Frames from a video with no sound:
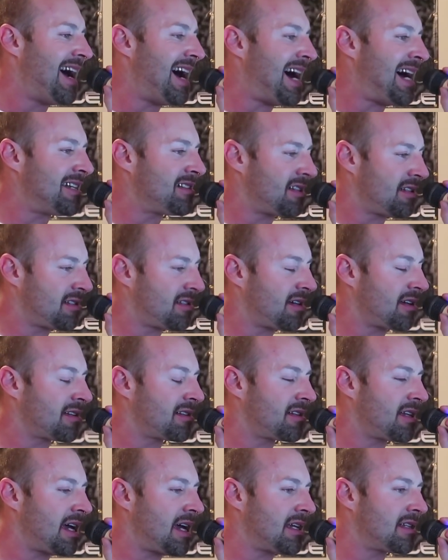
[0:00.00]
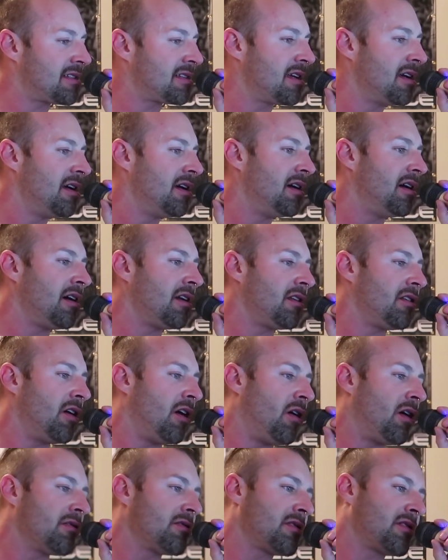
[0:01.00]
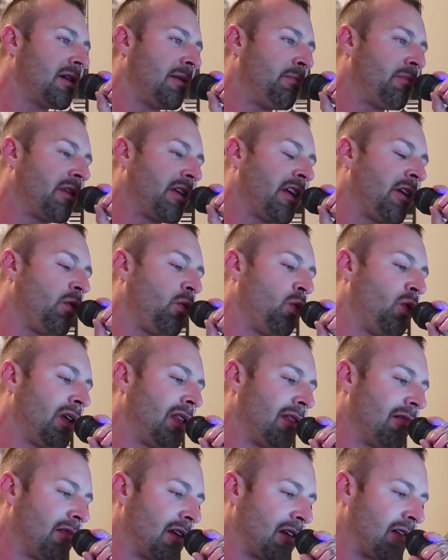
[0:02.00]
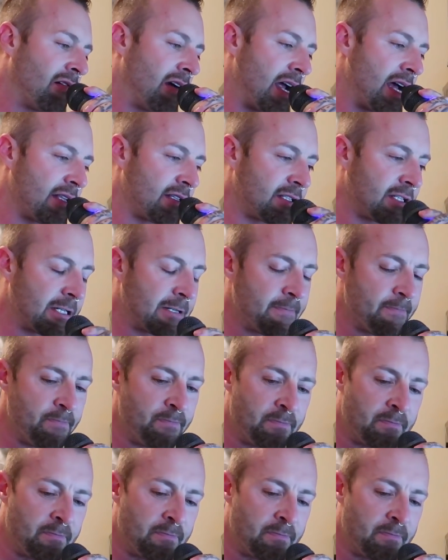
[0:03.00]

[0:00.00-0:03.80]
as a success and not somebody with regret.